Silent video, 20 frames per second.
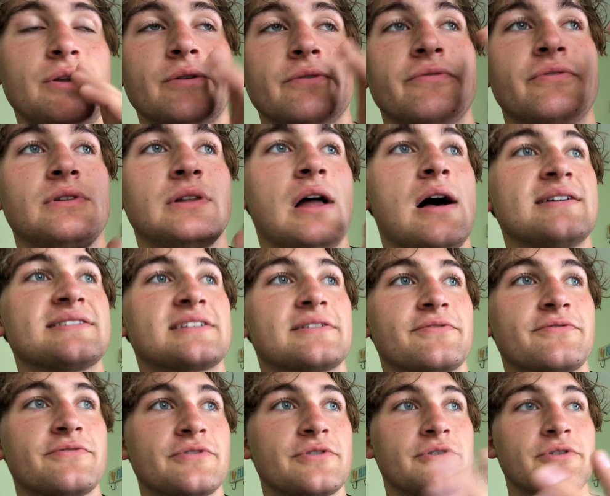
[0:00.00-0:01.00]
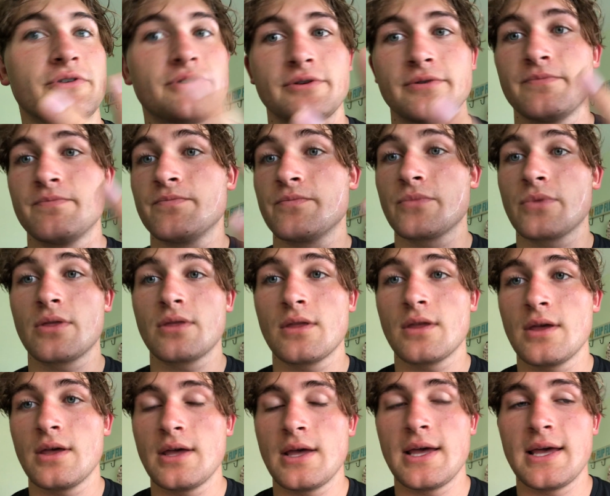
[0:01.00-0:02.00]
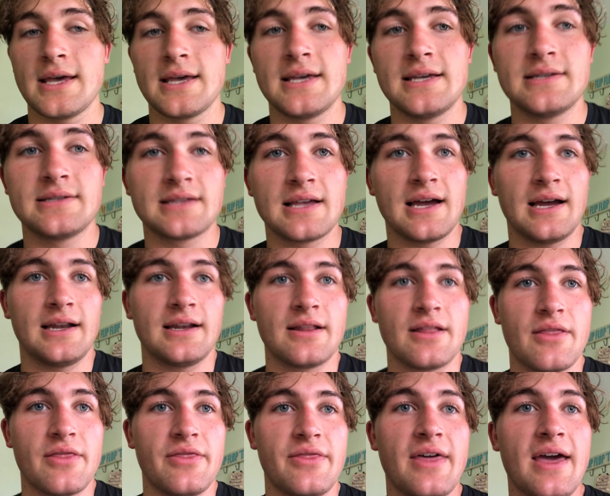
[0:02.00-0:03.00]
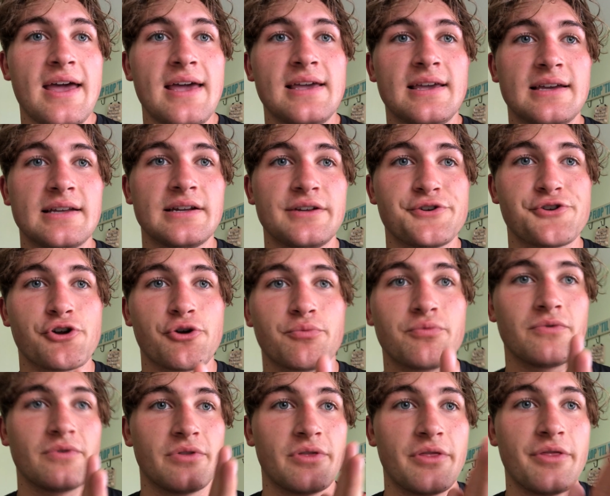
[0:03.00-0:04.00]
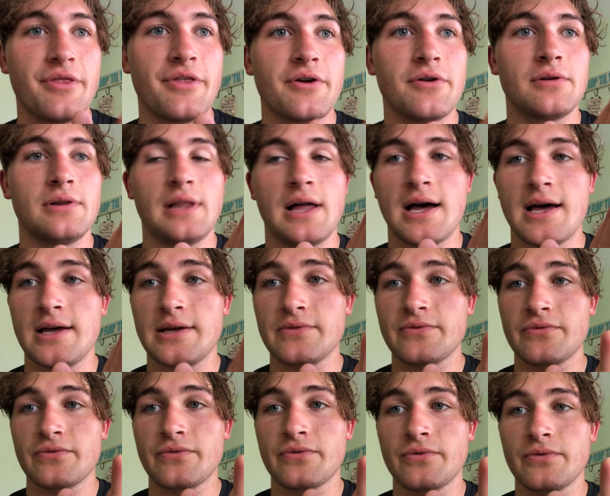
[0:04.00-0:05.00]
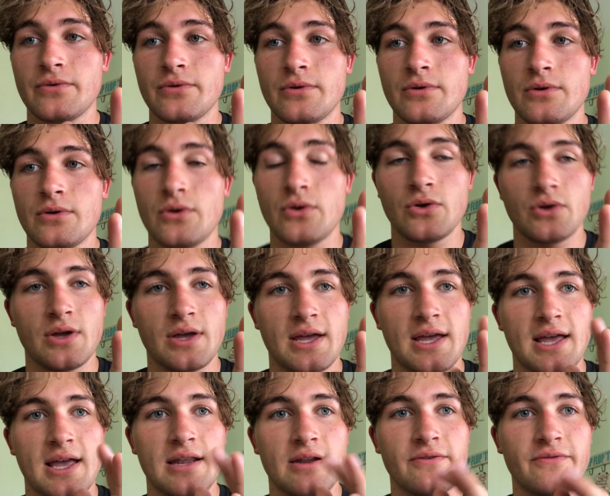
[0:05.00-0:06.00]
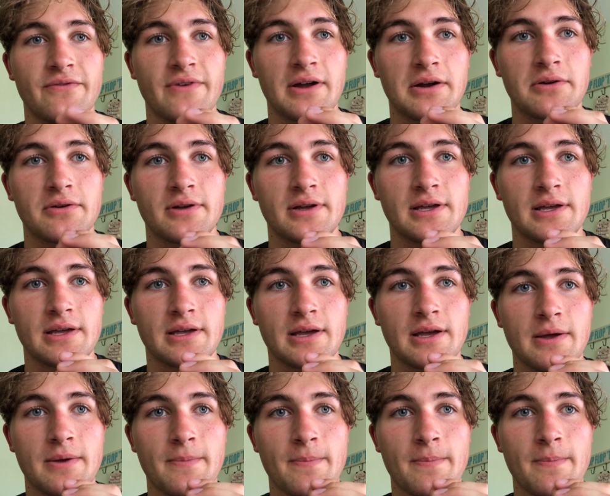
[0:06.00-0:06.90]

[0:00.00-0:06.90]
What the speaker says: philosopher, is that they can interpret their life in a very